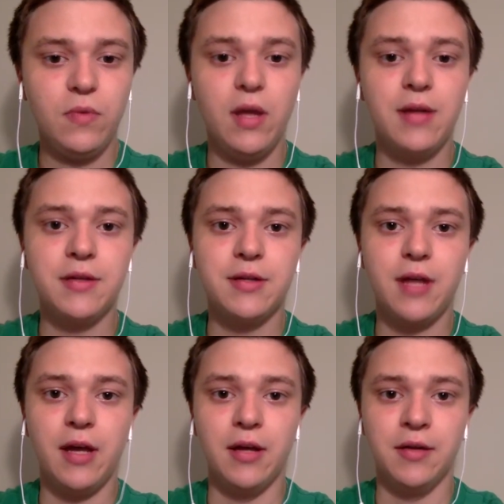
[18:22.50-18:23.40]

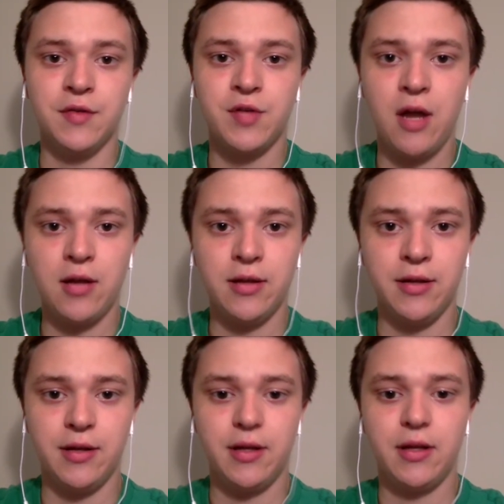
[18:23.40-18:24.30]
And
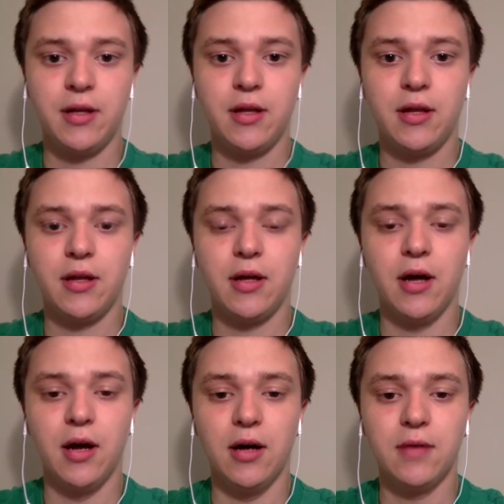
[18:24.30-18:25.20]
Scotland,
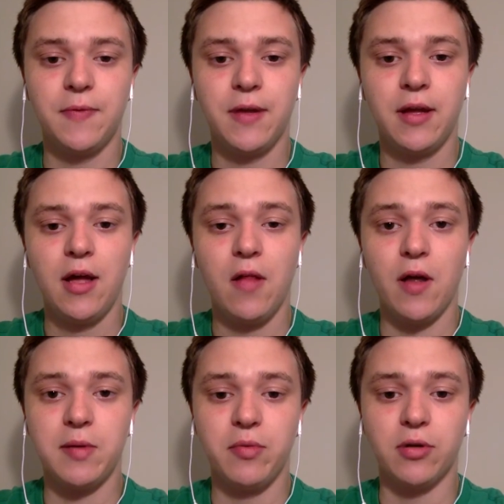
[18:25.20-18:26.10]
a
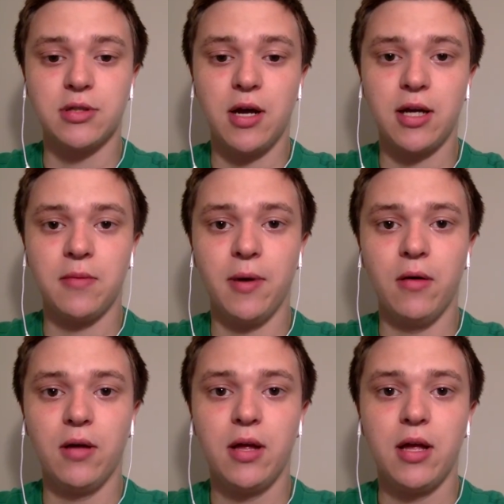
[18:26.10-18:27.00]
lot of people are talking
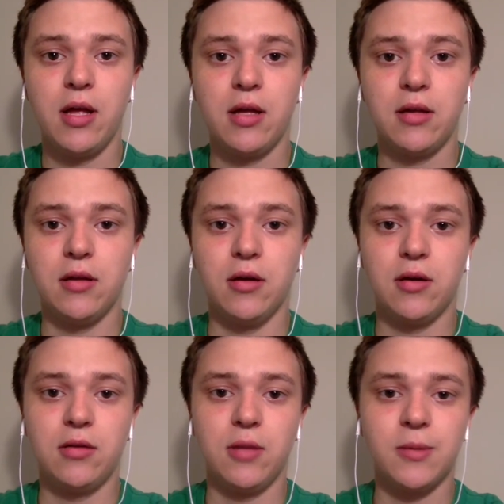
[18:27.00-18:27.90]
about, look,
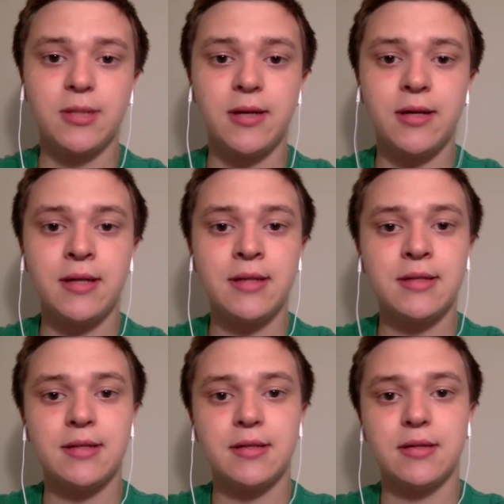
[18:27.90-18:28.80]

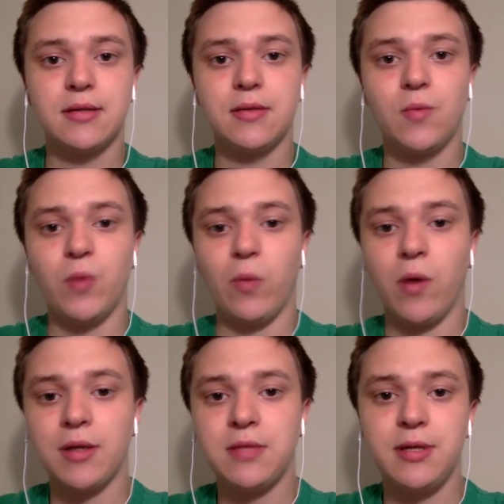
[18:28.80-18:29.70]
libertarians, we
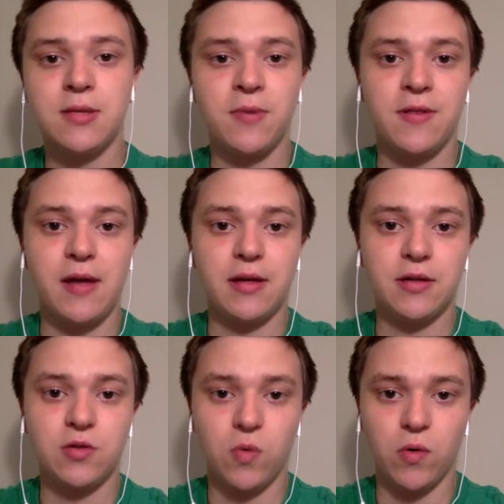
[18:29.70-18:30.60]
want to be
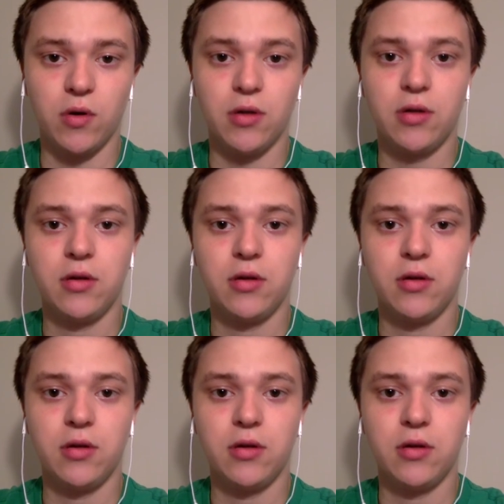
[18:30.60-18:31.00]
sympathetic toward